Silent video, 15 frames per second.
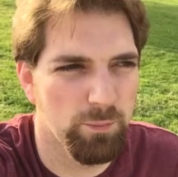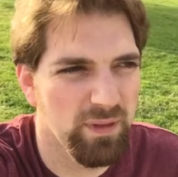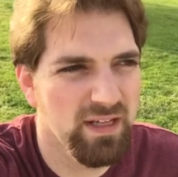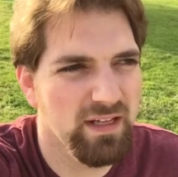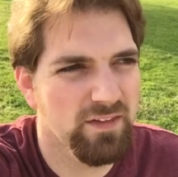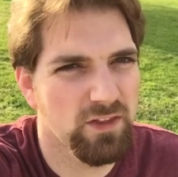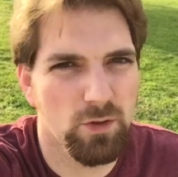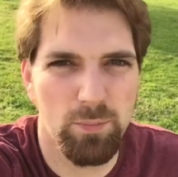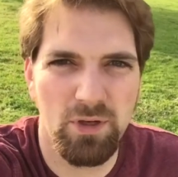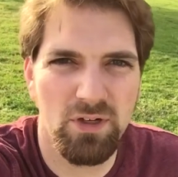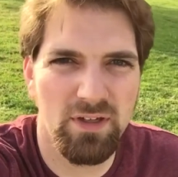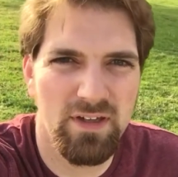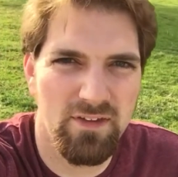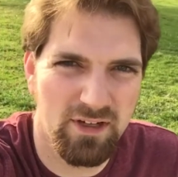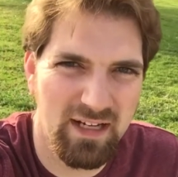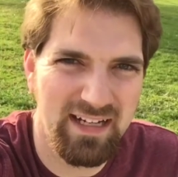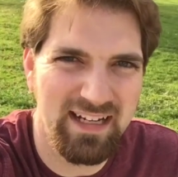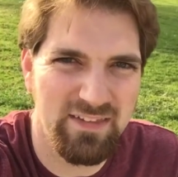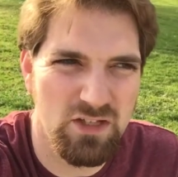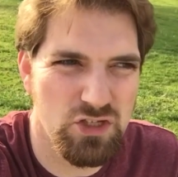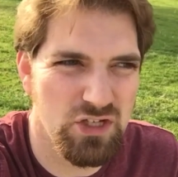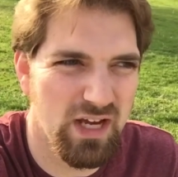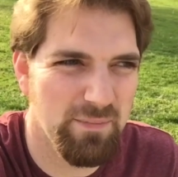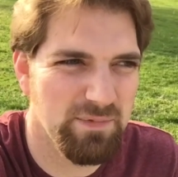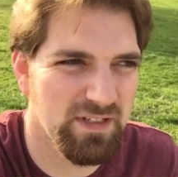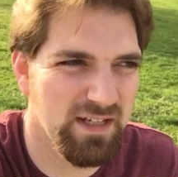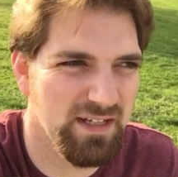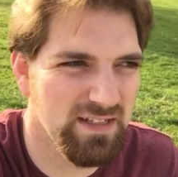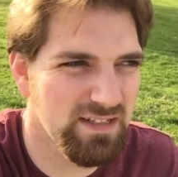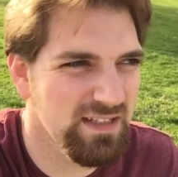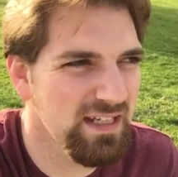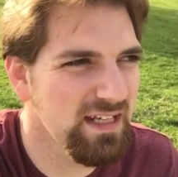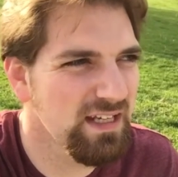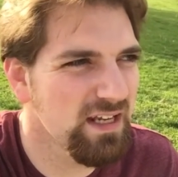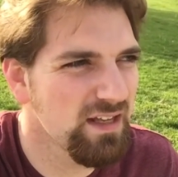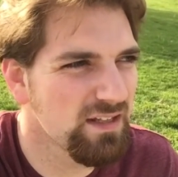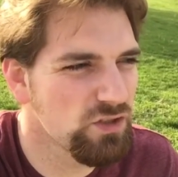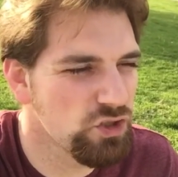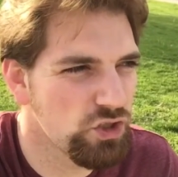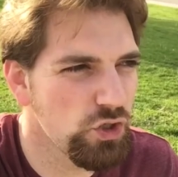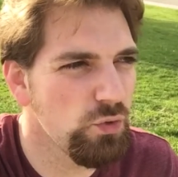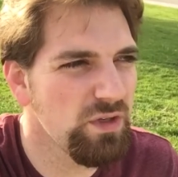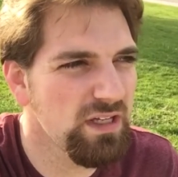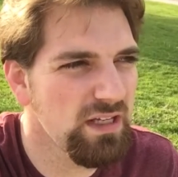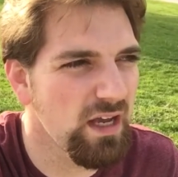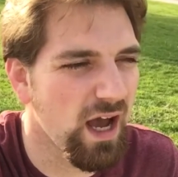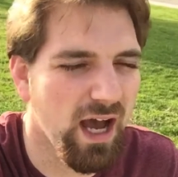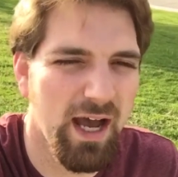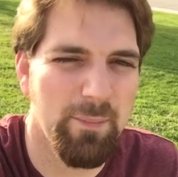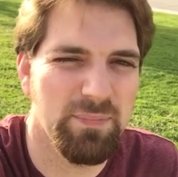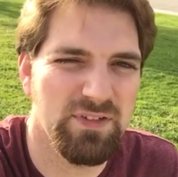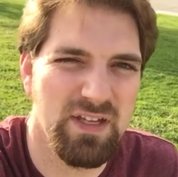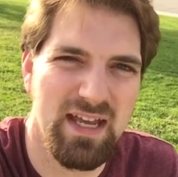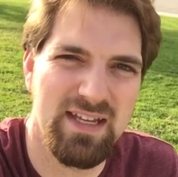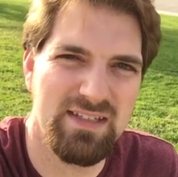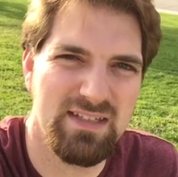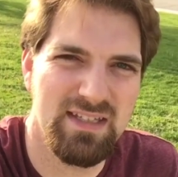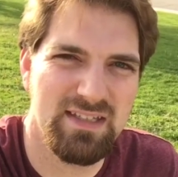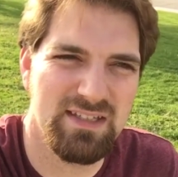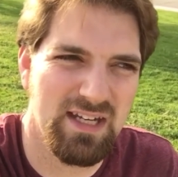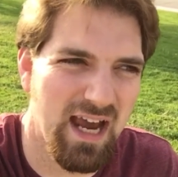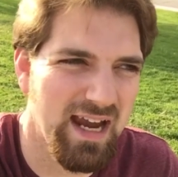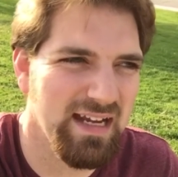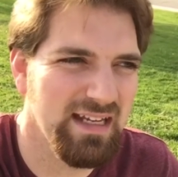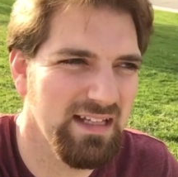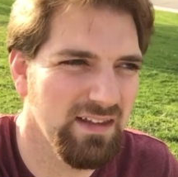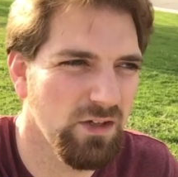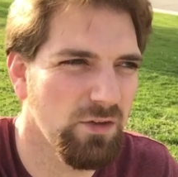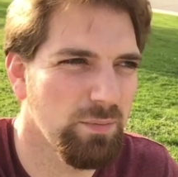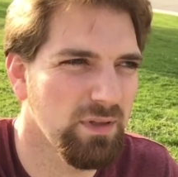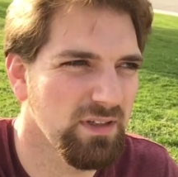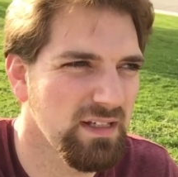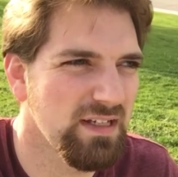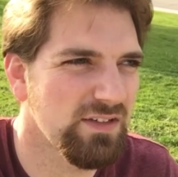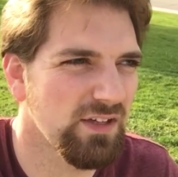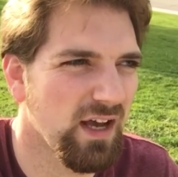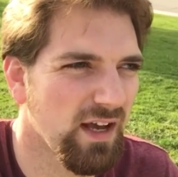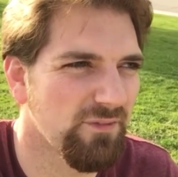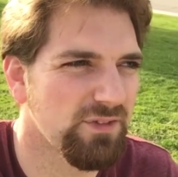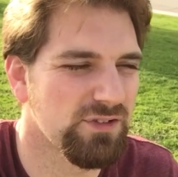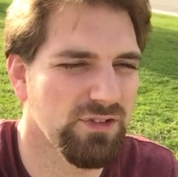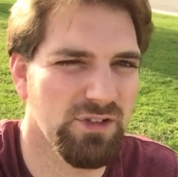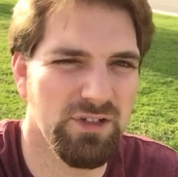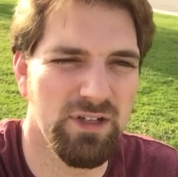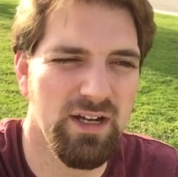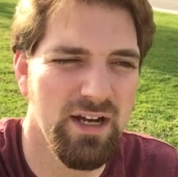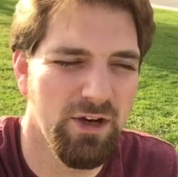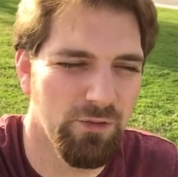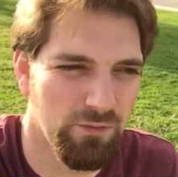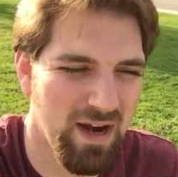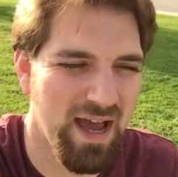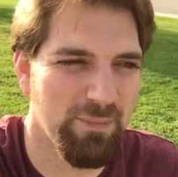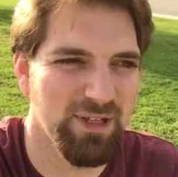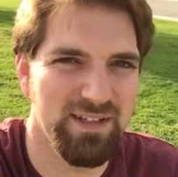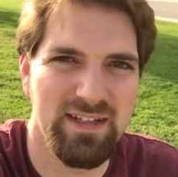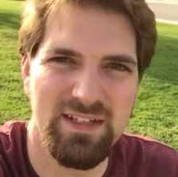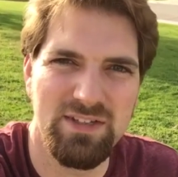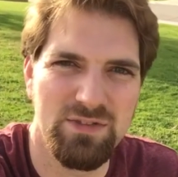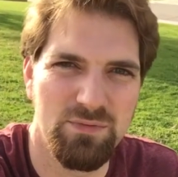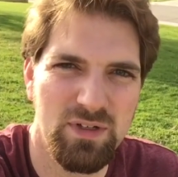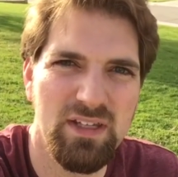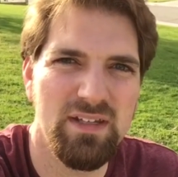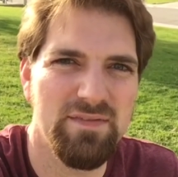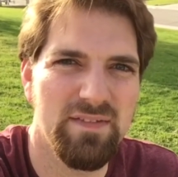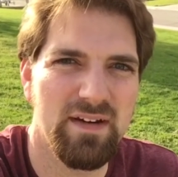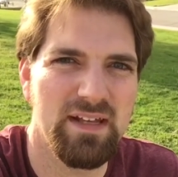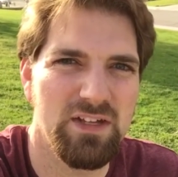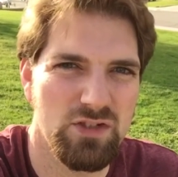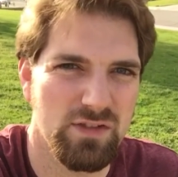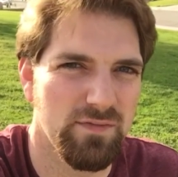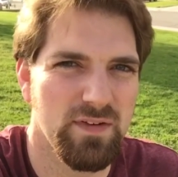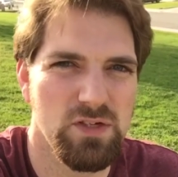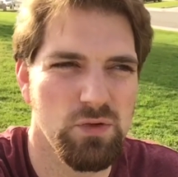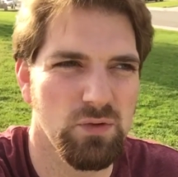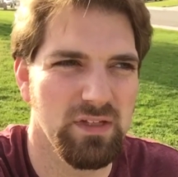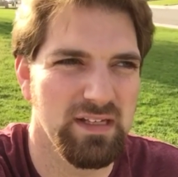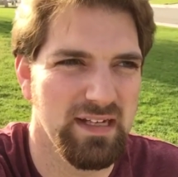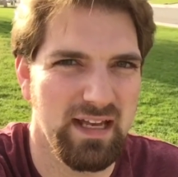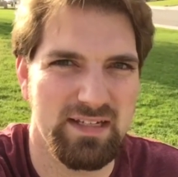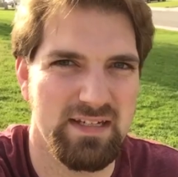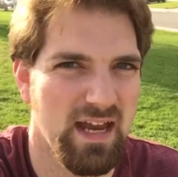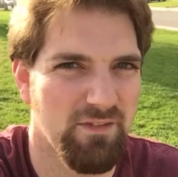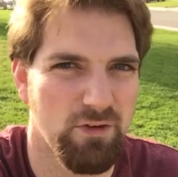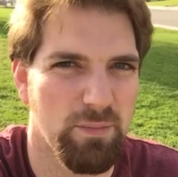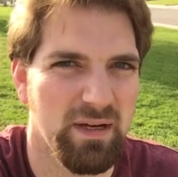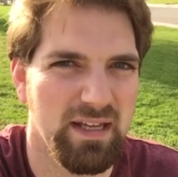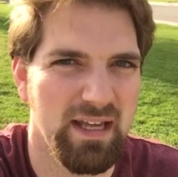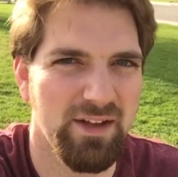big, they're burly, they're gonna get the job done, and seeing Judy Hopps as this tiny little police officer rabbit is really funny just visually next to everybody